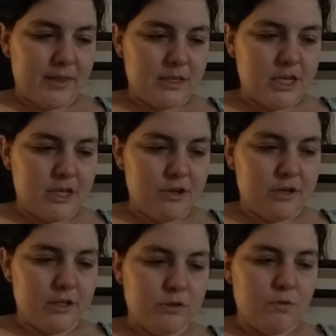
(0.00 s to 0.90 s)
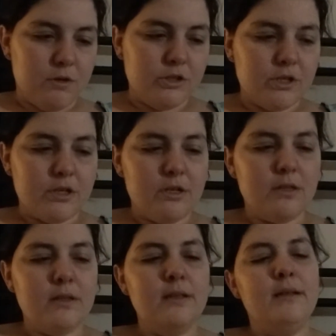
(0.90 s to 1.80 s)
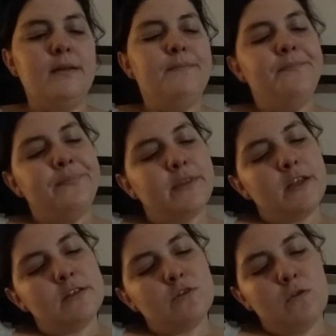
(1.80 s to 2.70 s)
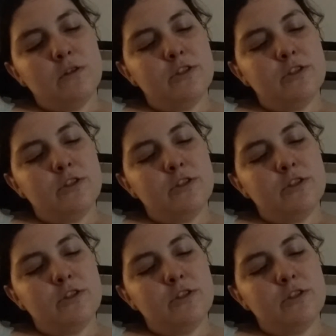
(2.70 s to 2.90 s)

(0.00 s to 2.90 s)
Check your control journal. Control